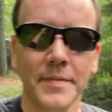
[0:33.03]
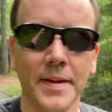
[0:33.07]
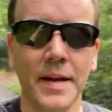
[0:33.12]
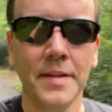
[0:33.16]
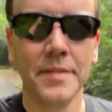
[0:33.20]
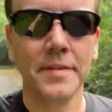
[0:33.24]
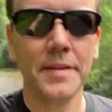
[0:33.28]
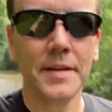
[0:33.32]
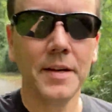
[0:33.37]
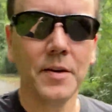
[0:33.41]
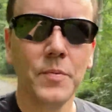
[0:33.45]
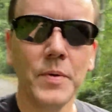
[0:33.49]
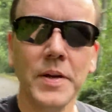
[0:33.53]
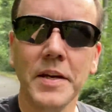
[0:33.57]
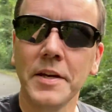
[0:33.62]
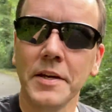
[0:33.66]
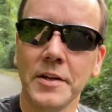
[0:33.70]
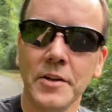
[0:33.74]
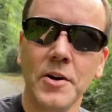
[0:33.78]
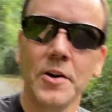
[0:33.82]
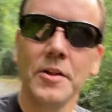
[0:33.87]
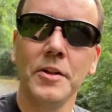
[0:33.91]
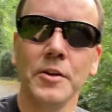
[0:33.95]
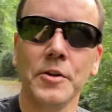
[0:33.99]
I think we
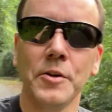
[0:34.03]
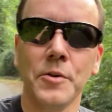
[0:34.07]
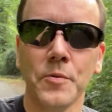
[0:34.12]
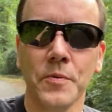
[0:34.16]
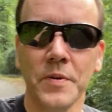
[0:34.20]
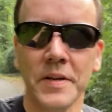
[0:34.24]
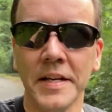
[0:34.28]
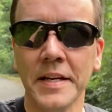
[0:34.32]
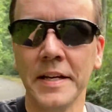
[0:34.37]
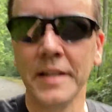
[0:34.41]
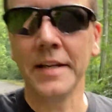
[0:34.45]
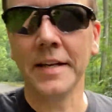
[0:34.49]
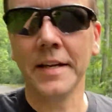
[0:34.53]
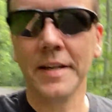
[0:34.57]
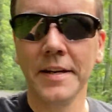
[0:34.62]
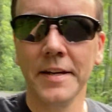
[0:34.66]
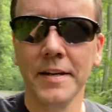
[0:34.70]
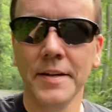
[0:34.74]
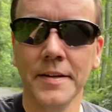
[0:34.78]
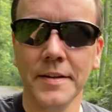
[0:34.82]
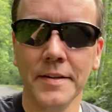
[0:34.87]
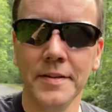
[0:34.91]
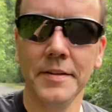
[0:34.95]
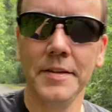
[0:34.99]
can all agree
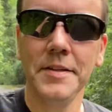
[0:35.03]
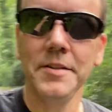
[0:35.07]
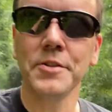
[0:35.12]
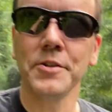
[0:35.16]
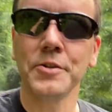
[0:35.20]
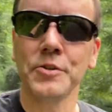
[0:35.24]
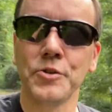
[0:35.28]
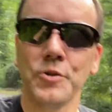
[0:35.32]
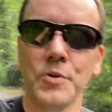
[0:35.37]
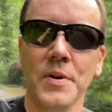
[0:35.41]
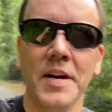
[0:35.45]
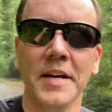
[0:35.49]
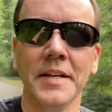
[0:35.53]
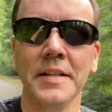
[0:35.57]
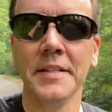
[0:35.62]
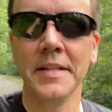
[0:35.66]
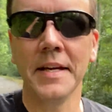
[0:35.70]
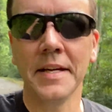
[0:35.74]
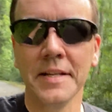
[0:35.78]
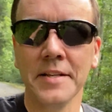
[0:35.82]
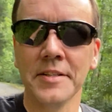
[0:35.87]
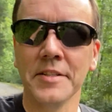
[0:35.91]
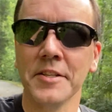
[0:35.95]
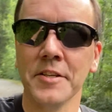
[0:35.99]
that these are trying
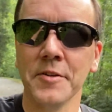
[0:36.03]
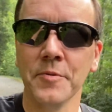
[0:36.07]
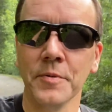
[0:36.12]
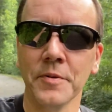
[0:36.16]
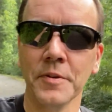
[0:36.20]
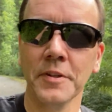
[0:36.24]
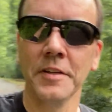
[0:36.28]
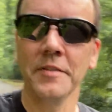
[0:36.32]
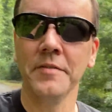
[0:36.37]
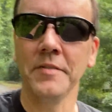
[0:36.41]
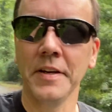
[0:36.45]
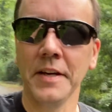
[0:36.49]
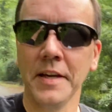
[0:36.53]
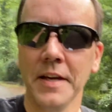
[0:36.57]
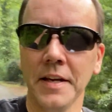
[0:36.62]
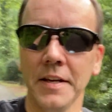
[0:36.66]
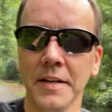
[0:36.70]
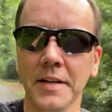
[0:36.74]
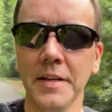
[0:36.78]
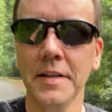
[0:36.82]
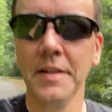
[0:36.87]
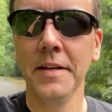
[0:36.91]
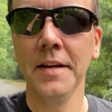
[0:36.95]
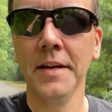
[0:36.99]
days that we're living
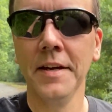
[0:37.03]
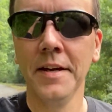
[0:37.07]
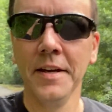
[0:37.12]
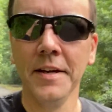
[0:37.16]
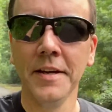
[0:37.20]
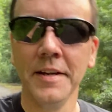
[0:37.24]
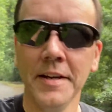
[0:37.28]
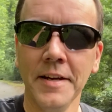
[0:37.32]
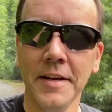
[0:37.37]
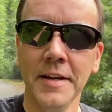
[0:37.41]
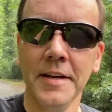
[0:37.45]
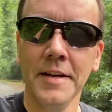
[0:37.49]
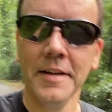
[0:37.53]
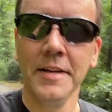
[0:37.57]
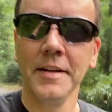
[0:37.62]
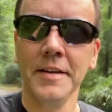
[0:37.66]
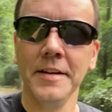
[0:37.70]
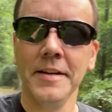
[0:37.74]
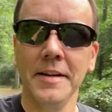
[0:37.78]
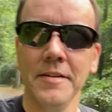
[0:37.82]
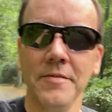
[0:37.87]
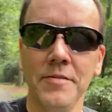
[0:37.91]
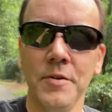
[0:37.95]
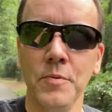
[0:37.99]
in.
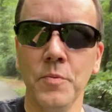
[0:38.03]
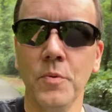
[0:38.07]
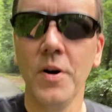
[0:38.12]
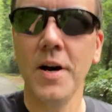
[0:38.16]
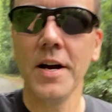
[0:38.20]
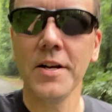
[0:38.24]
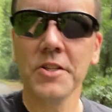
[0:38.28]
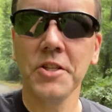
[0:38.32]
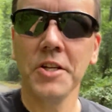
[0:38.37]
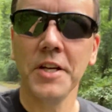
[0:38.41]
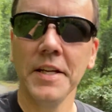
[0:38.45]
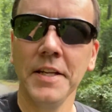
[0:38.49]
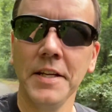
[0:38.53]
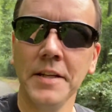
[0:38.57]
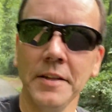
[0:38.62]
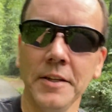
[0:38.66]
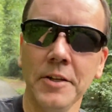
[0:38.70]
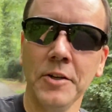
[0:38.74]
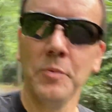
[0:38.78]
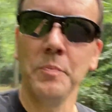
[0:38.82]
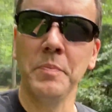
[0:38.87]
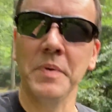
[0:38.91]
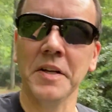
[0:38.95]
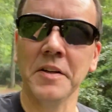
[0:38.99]
If you watch any
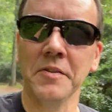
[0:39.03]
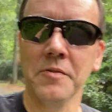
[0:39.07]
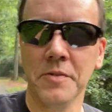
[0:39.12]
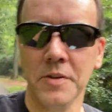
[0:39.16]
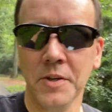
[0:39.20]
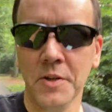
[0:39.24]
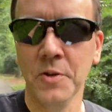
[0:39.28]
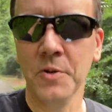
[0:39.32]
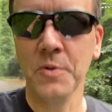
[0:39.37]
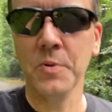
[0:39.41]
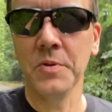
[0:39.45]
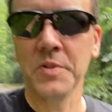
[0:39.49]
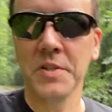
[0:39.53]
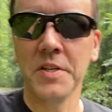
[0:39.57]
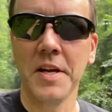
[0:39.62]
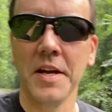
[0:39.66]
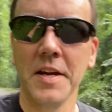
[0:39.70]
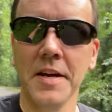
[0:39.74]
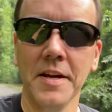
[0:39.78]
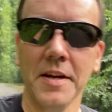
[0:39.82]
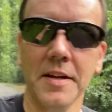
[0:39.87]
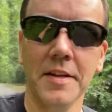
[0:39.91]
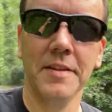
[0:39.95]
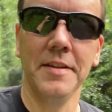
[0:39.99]
little bit of news,
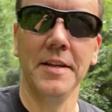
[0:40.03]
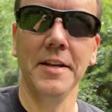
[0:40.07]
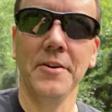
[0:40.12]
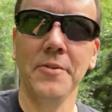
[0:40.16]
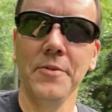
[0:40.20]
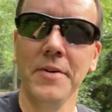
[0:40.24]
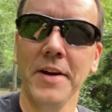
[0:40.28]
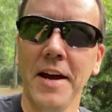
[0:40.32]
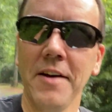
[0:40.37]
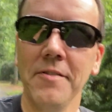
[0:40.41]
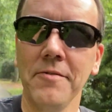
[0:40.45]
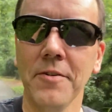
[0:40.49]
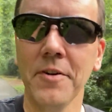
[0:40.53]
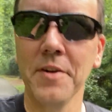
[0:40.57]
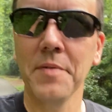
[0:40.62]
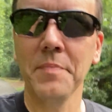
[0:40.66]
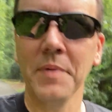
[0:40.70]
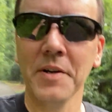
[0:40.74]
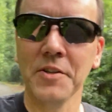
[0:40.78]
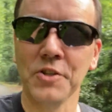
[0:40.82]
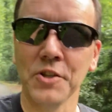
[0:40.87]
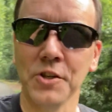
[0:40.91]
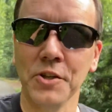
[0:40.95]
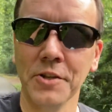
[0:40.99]
they don't have very
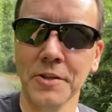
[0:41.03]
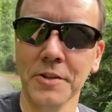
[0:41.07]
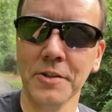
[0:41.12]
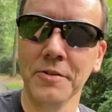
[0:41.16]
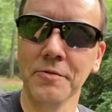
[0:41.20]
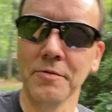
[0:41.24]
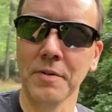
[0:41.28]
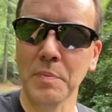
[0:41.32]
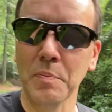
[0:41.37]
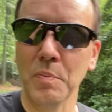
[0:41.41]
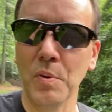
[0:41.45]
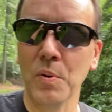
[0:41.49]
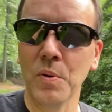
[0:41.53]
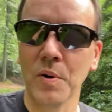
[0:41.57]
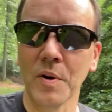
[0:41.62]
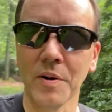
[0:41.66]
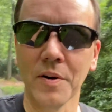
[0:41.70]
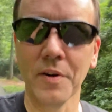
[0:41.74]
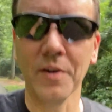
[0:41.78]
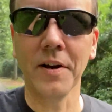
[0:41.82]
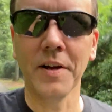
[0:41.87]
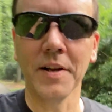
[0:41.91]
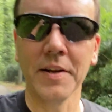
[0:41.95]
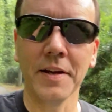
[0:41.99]
much good to report
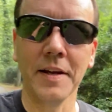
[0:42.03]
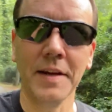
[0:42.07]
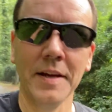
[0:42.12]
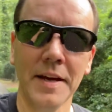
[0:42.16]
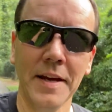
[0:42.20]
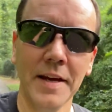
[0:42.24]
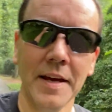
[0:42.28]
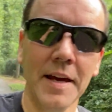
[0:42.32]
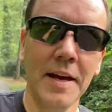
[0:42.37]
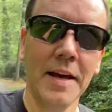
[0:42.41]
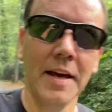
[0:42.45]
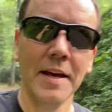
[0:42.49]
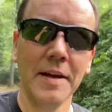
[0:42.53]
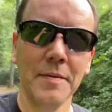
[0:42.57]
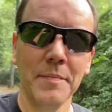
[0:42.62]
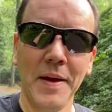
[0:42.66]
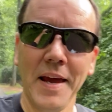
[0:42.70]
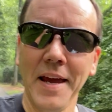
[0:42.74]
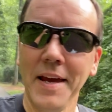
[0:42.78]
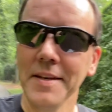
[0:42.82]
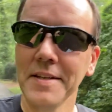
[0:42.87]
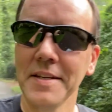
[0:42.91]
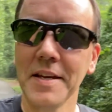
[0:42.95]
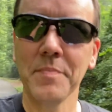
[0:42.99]
on,
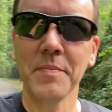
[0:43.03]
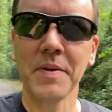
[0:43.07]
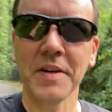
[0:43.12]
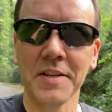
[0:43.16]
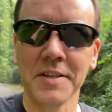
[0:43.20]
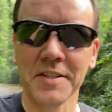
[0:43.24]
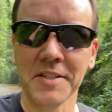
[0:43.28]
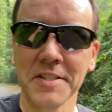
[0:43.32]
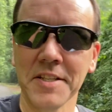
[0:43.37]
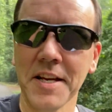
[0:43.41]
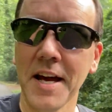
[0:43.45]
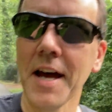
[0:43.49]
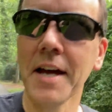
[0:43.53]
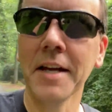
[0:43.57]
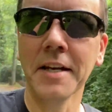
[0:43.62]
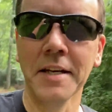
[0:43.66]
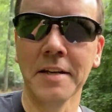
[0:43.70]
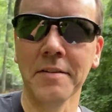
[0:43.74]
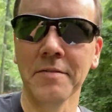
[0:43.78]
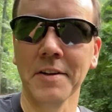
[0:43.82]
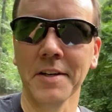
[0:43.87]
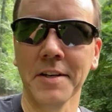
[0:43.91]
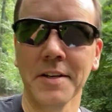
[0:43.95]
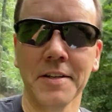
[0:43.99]
pandemic aside
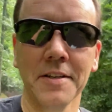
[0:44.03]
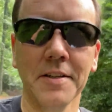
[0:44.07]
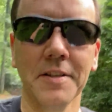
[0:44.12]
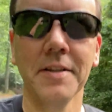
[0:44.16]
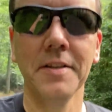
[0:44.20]
even.